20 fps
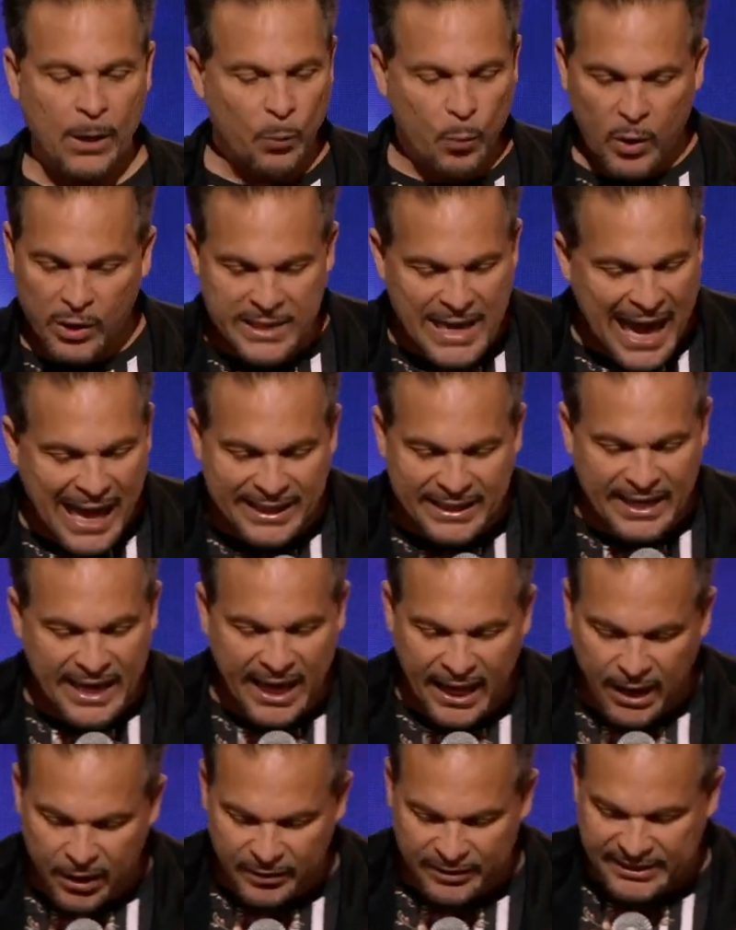will not
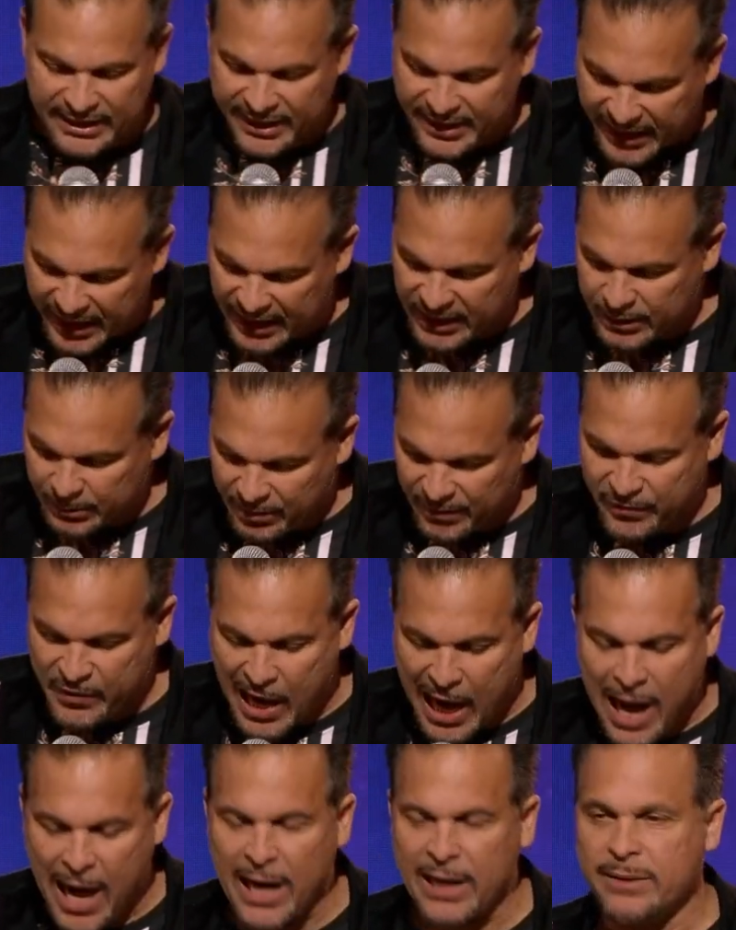inherit the kingdom of
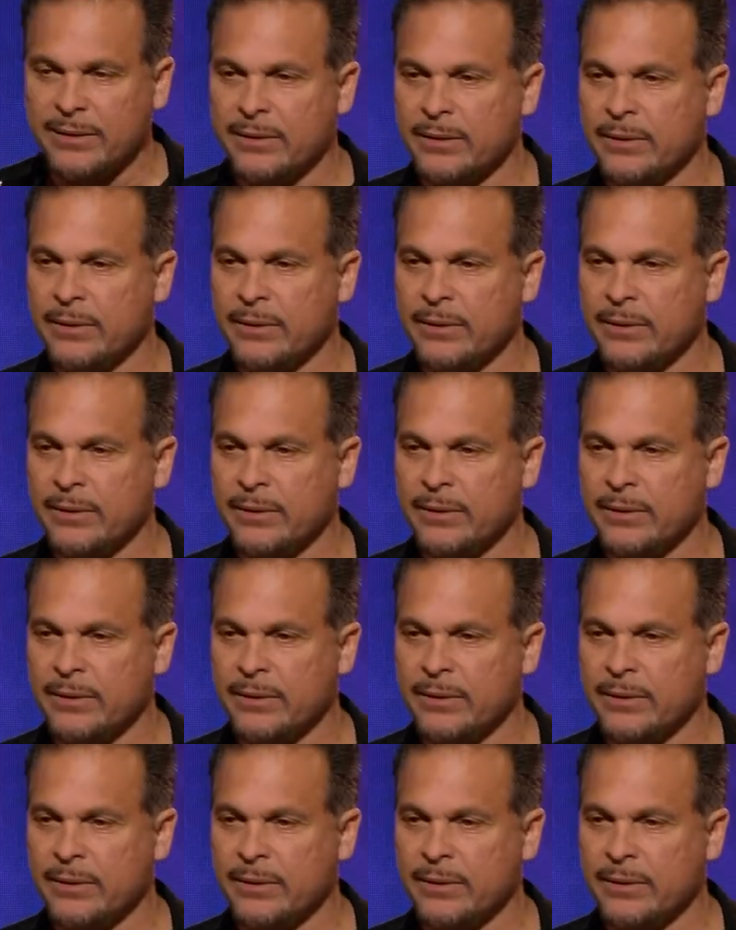God,